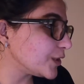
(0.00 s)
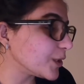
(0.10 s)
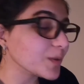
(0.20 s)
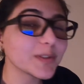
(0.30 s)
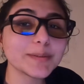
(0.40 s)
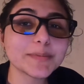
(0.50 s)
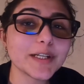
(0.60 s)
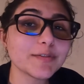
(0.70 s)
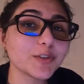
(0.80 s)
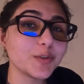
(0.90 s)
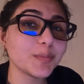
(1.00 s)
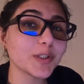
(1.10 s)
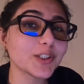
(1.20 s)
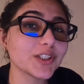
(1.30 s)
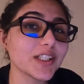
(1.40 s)
don't seem to have too
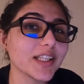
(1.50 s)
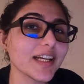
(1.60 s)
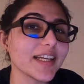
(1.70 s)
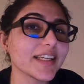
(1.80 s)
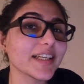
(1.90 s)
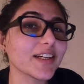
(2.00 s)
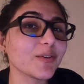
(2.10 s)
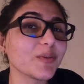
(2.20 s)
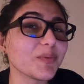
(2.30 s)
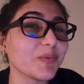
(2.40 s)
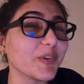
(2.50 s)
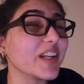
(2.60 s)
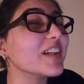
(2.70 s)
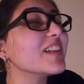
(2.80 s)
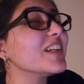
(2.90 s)
much to like
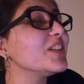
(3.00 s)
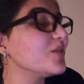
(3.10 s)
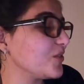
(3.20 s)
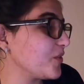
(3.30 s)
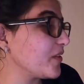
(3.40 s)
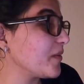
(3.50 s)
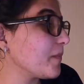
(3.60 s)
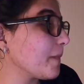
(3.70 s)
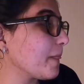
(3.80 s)
really do to them.